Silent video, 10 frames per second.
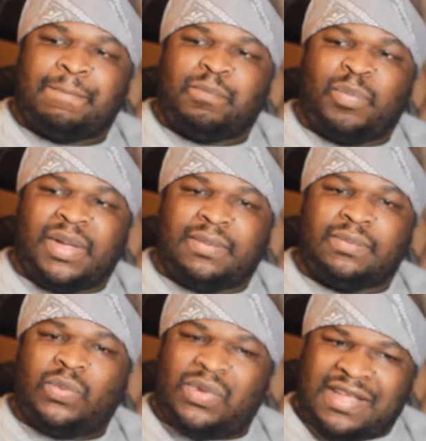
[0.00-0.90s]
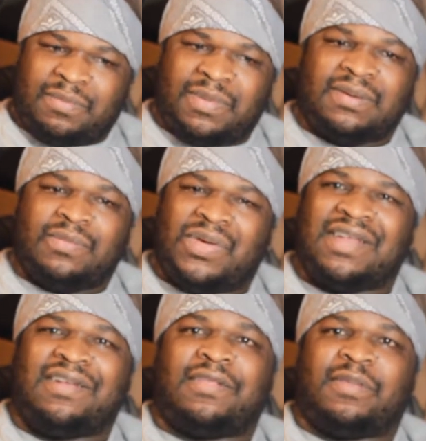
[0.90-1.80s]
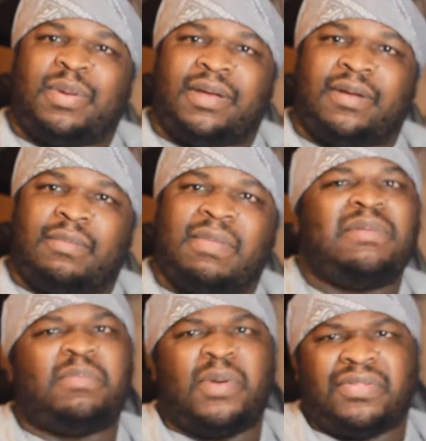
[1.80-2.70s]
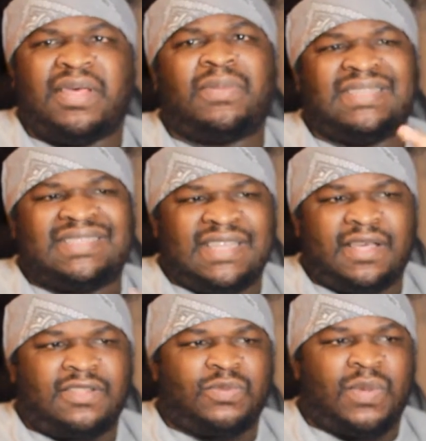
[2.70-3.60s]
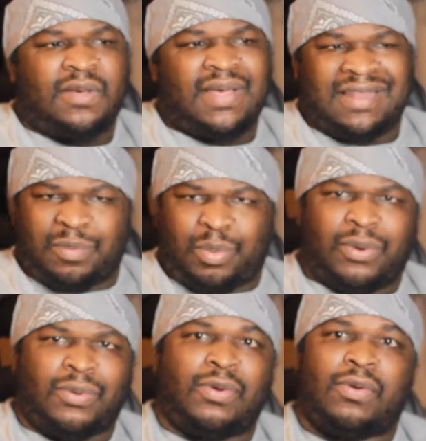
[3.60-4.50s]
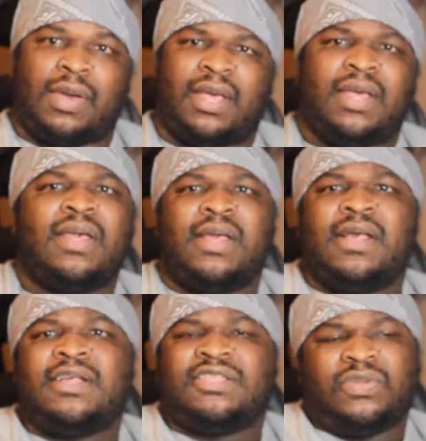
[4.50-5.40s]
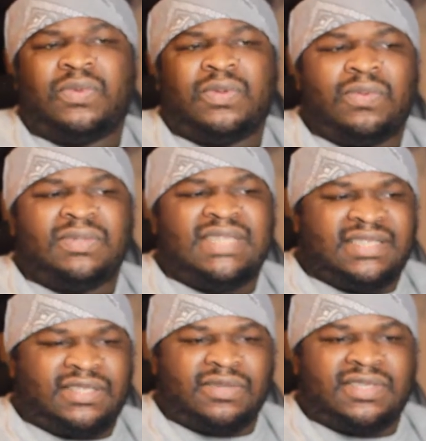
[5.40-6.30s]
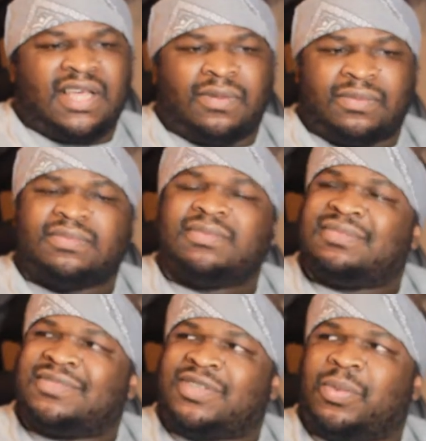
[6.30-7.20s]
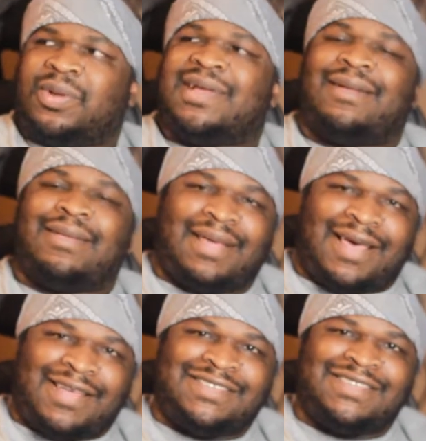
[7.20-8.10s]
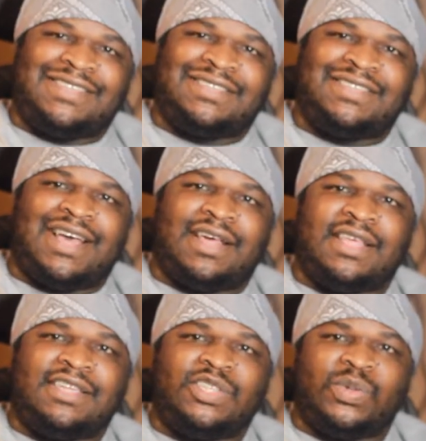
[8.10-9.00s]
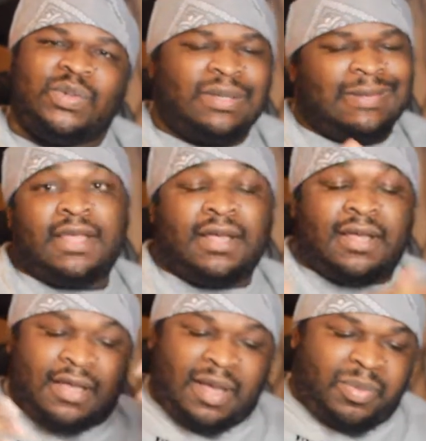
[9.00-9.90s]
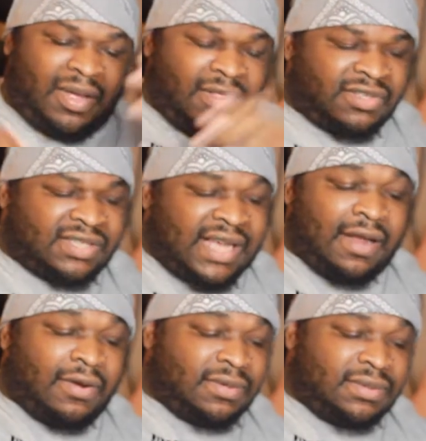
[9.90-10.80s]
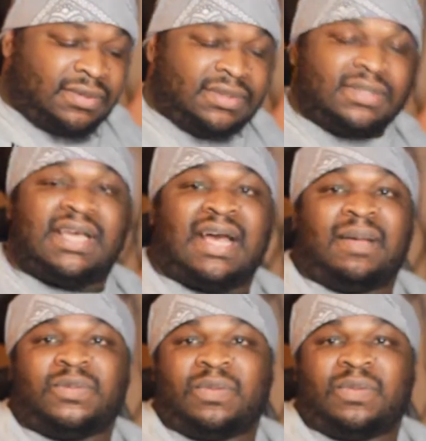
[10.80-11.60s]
But we'll get them. We'll get another pair, maybe both. I want the sail as well and the particle gray. So we'll test those out somewhere down the line. See how they do. A couple other scattered cops.